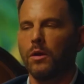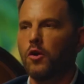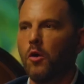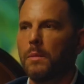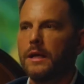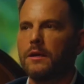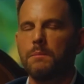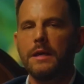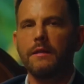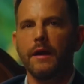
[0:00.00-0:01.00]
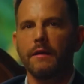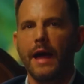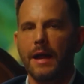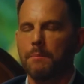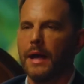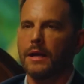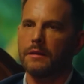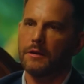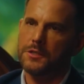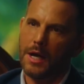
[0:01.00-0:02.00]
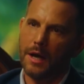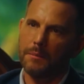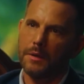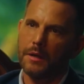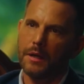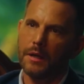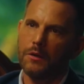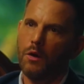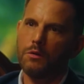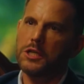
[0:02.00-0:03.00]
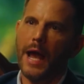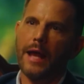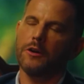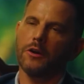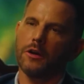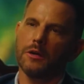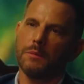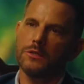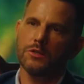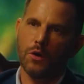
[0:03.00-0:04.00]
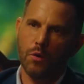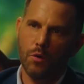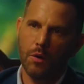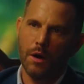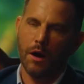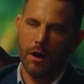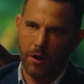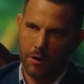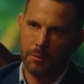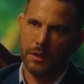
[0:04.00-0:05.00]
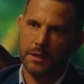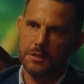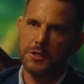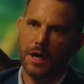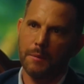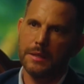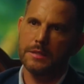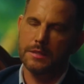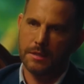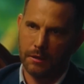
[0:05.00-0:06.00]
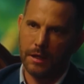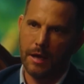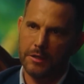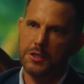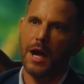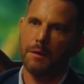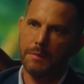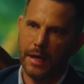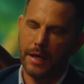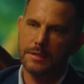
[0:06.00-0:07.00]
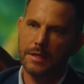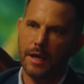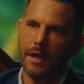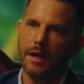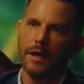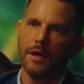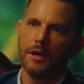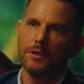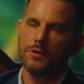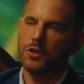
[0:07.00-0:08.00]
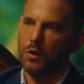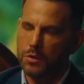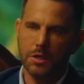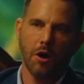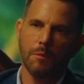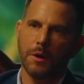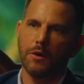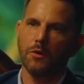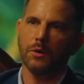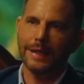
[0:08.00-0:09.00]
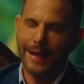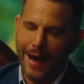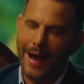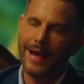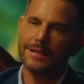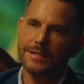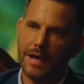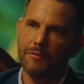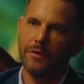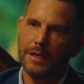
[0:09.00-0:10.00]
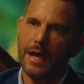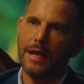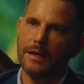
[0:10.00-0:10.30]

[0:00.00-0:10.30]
Well, nobody could be that bad at their job. No janitor could be so horrible at his job and still have a job the next day. Joe Scarborough lies every day.